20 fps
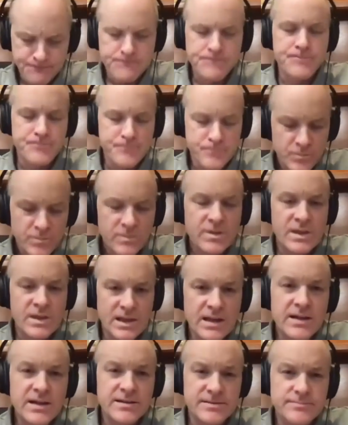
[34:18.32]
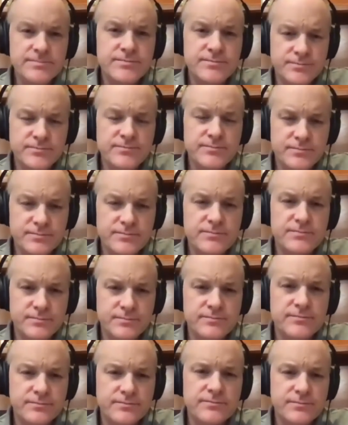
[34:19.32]
we're so adaptable, and you and I
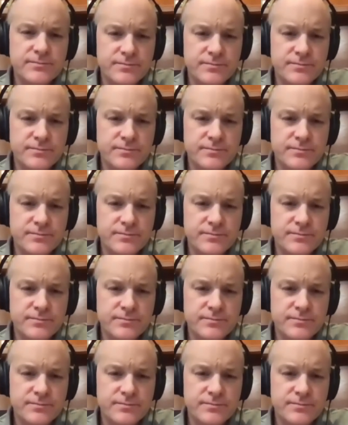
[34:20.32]
both know that.